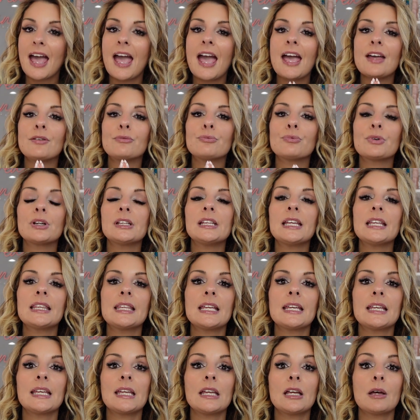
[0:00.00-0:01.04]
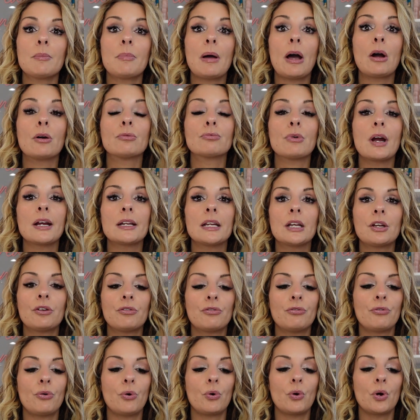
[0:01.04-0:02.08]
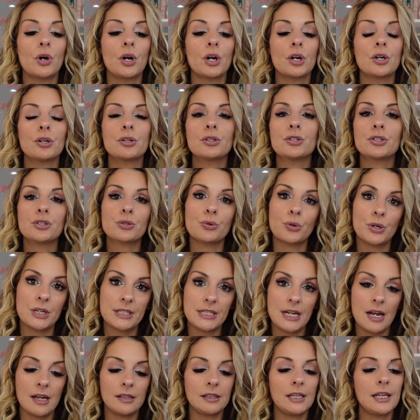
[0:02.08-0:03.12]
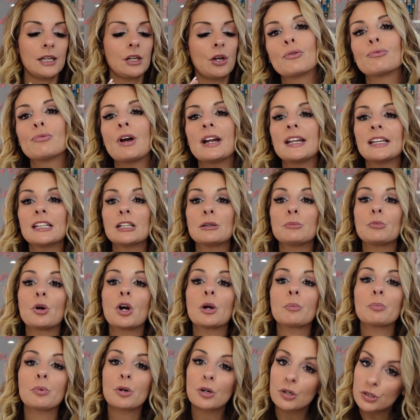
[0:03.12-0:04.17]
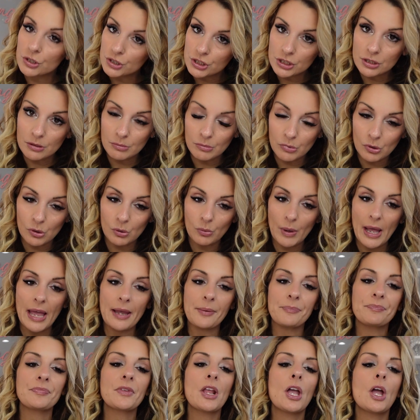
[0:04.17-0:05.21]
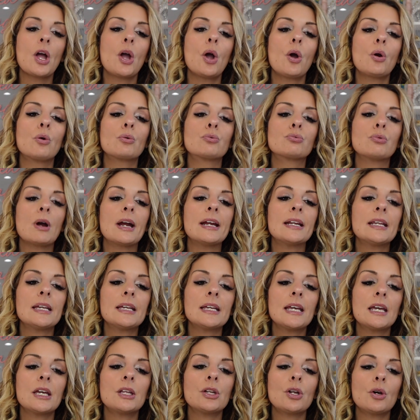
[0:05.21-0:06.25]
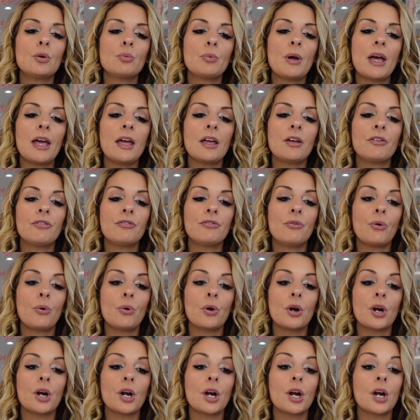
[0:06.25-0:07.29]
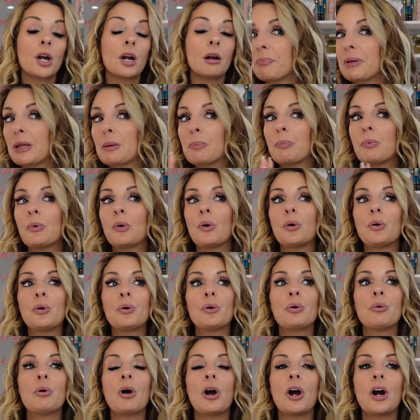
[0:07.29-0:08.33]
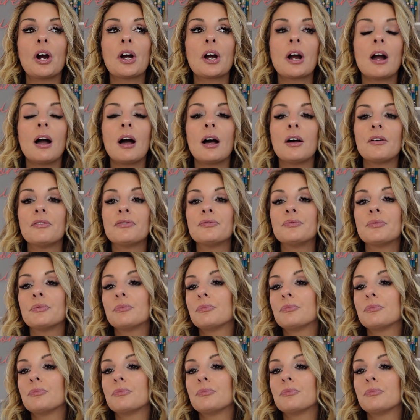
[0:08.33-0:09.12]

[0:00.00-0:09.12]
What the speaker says: and really thinking about writing for storytelling, writing in a more personable way, writing in a way for people who are of